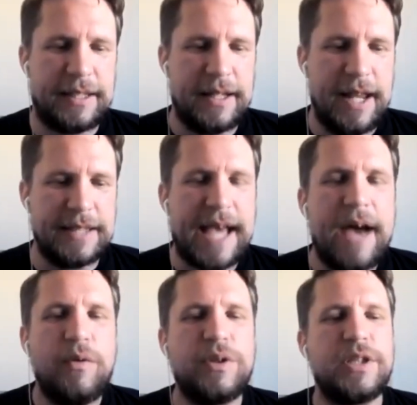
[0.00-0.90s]
it's
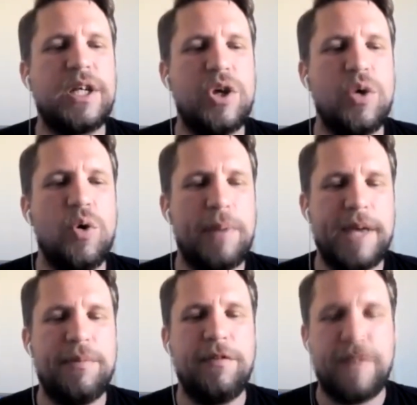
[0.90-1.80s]
how secure
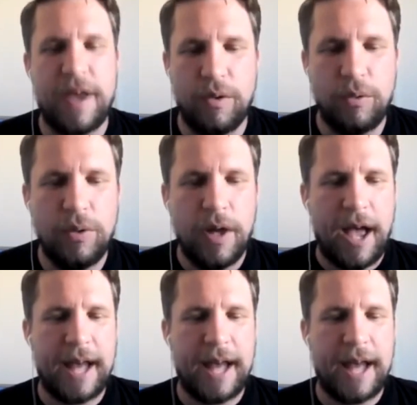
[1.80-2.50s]
people feel